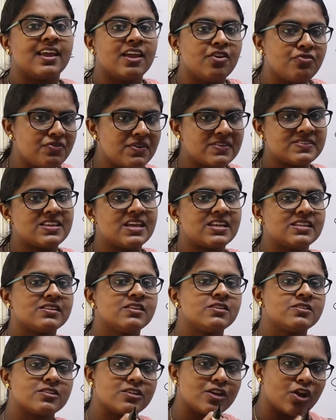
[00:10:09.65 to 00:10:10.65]
If a set
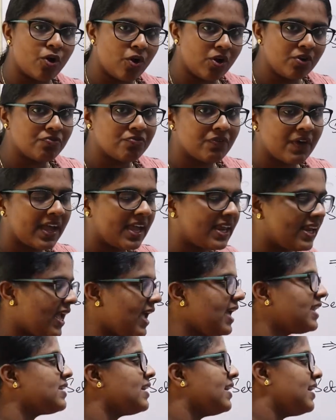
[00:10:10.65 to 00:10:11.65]
is not
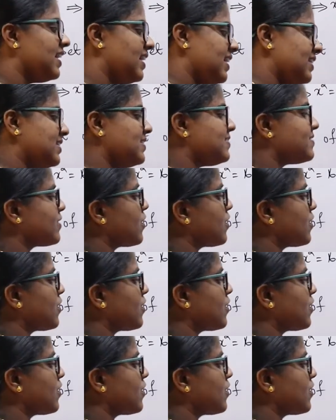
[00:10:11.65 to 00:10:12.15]
finite, it is